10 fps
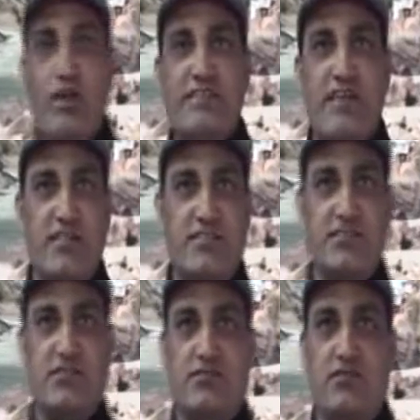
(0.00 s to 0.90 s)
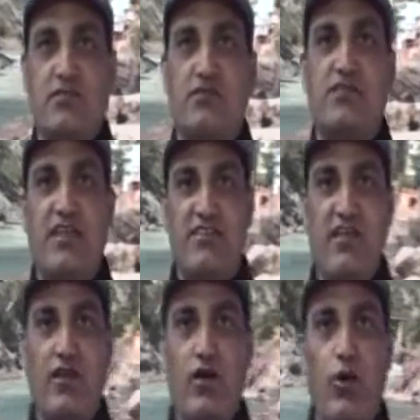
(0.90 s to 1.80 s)
disasters, there is
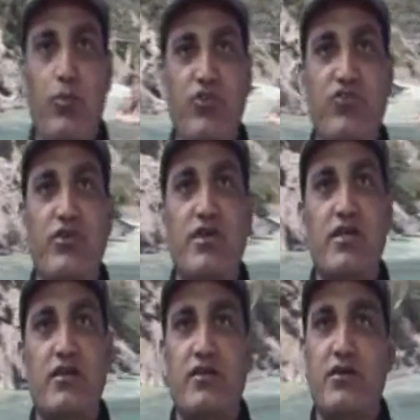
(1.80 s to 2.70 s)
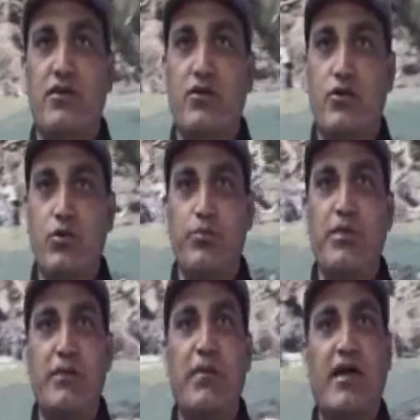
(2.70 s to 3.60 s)
an opportunity to
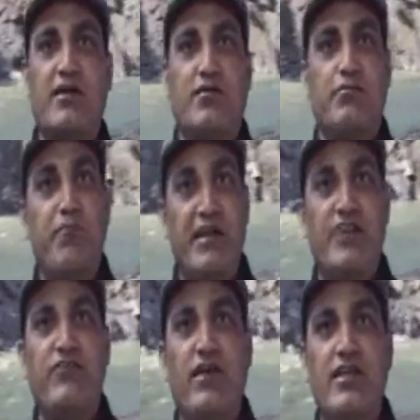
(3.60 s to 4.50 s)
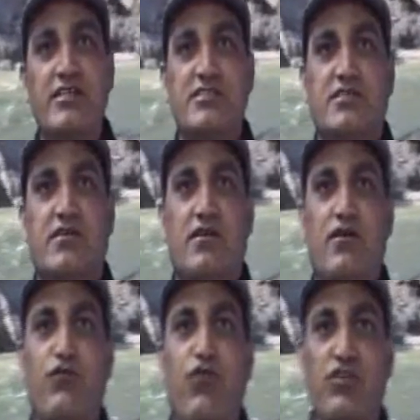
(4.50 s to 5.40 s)
build back better dwellings
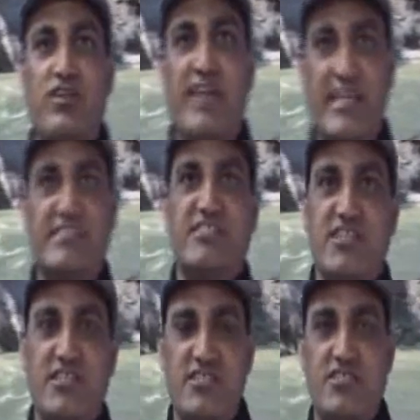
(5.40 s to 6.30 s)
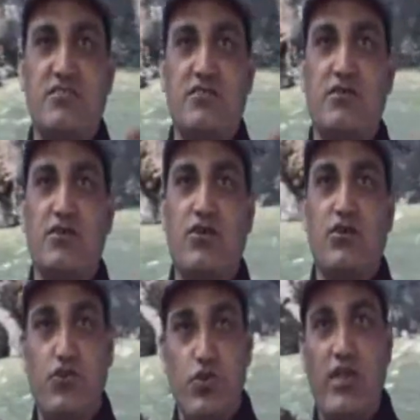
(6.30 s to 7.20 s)
for the next generation
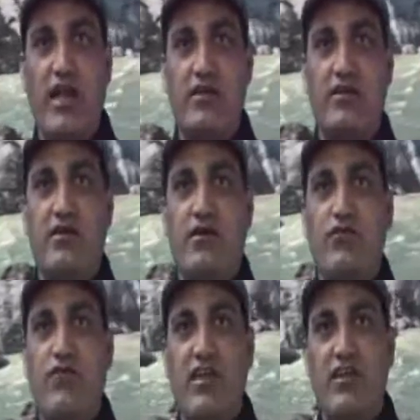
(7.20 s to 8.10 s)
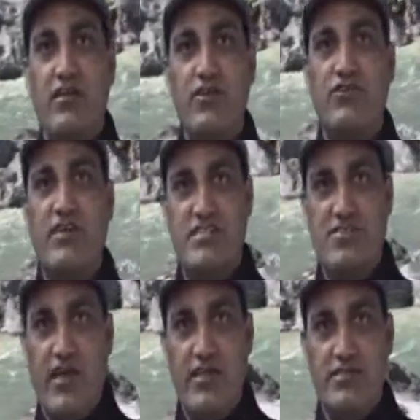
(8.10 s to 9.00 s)
so that when an earthquake
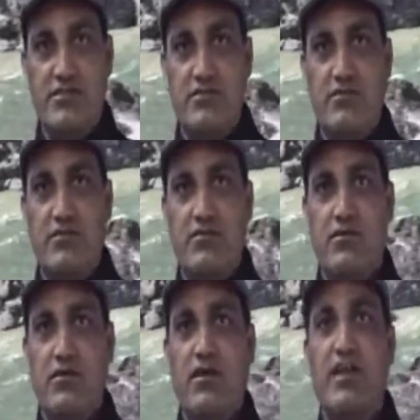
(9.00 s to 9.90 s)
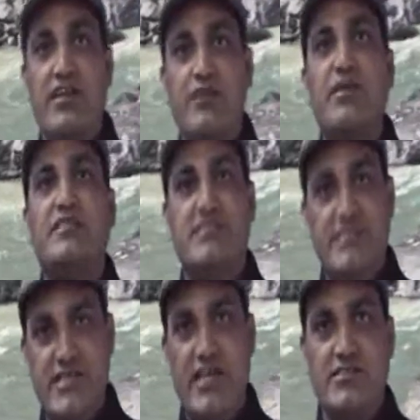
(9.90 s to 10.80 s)
strikes, it remains
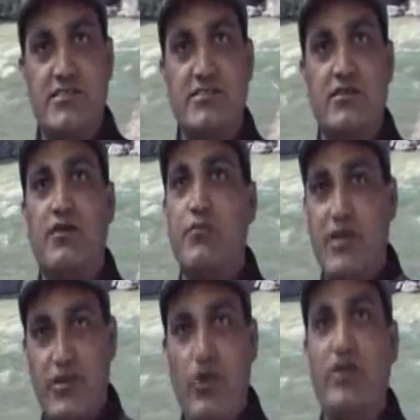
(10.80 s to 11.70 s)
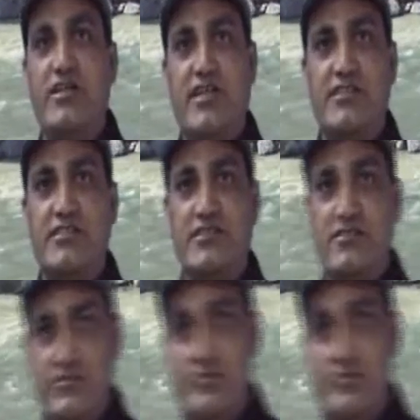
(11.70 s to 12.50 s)
disaster but not a tragedy.